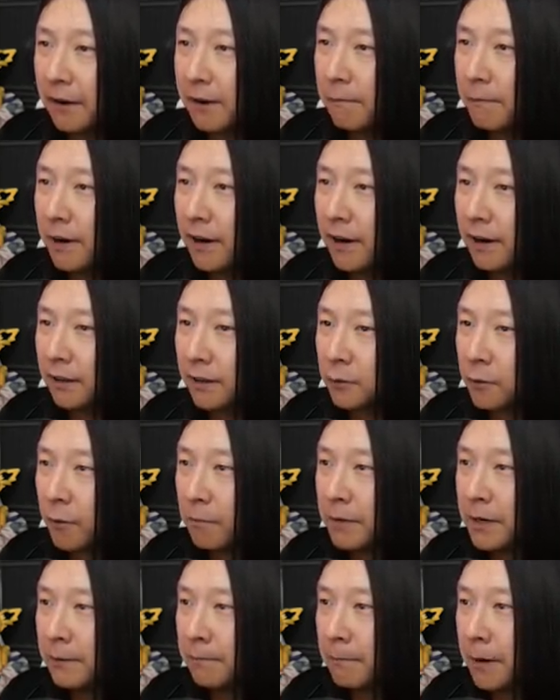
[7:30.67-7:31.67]
come on, throw
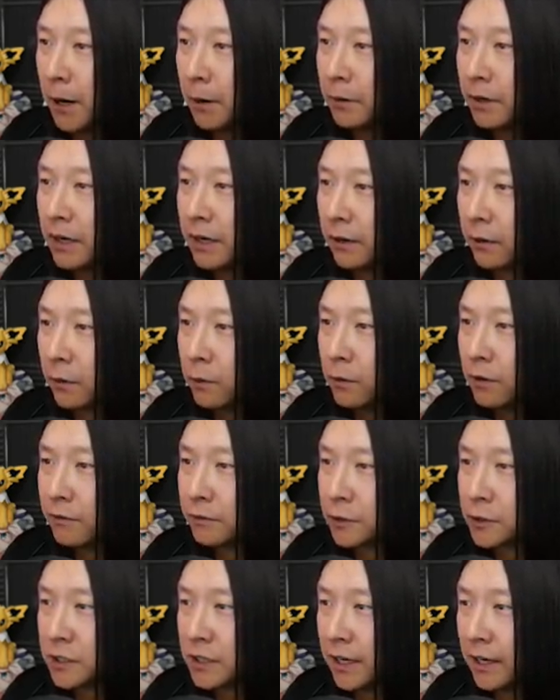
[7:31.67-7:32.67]
me a bone here,
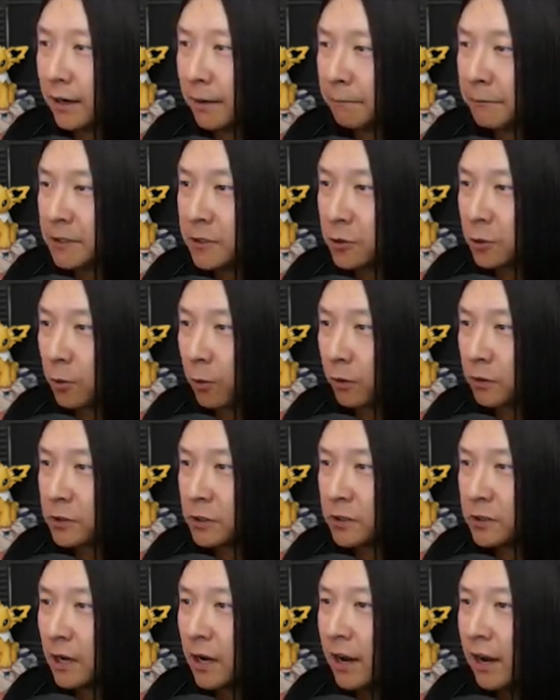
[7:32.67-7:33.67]
whoever's setting up these
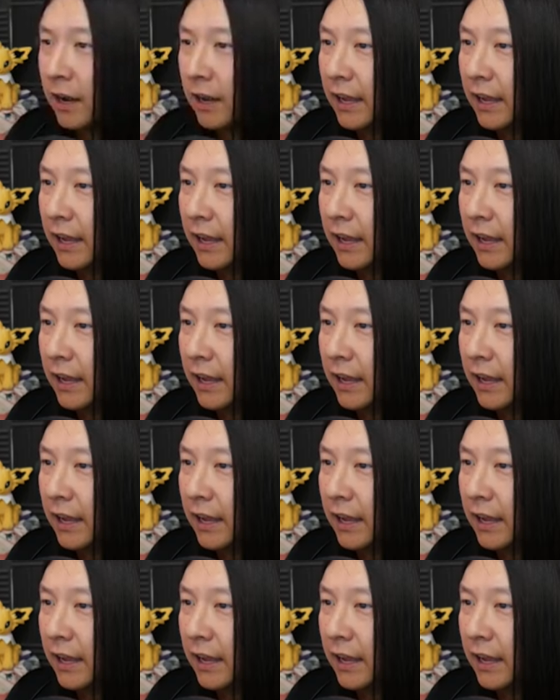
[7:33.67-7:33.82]
courses.